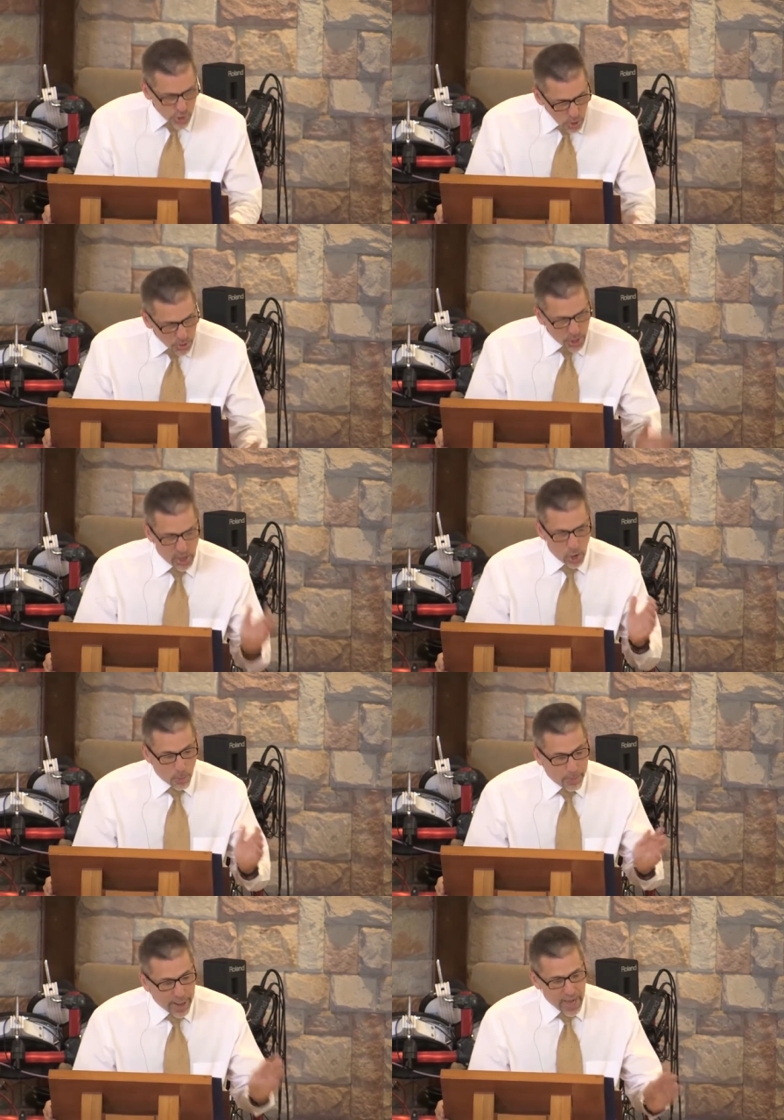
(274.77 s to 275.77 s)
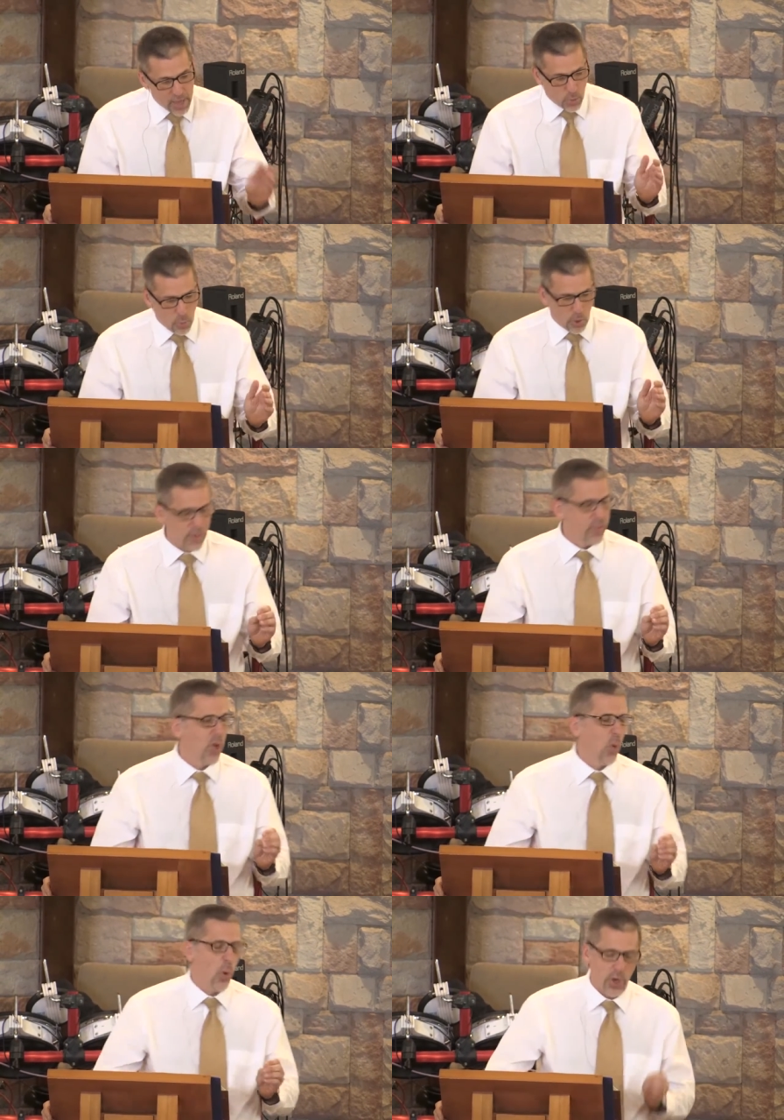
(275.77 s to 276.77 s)
Jonah obeyed the word of
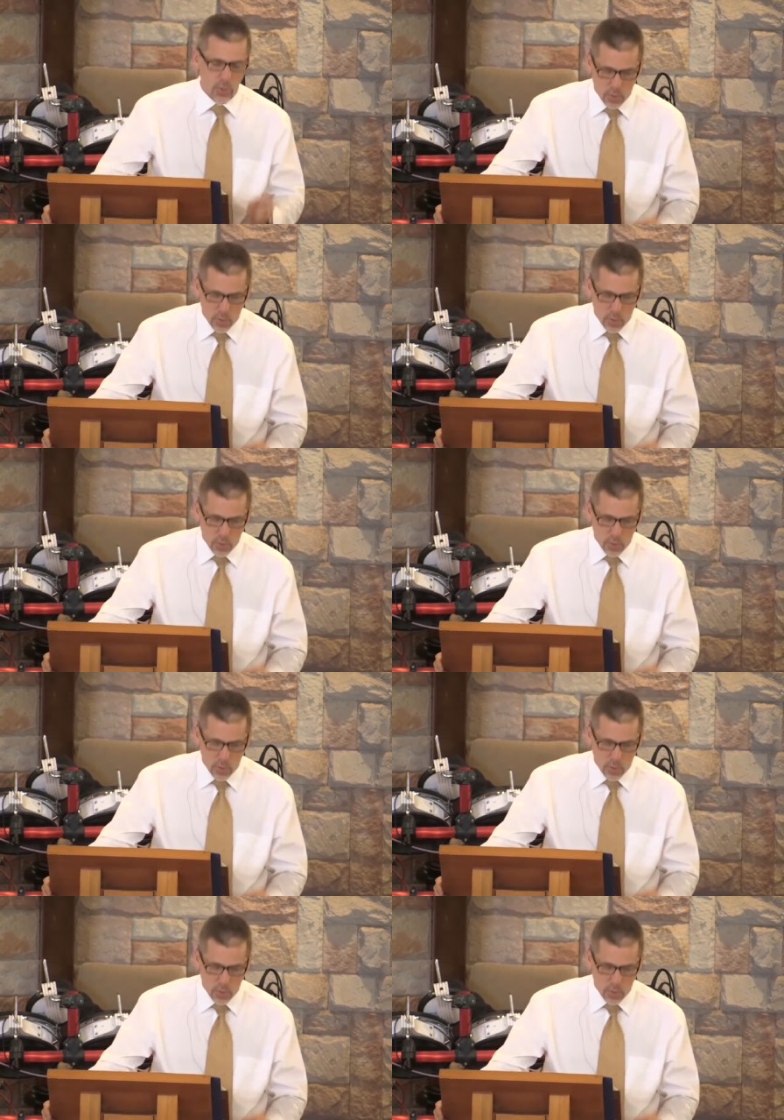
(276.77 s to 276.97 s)
the Lord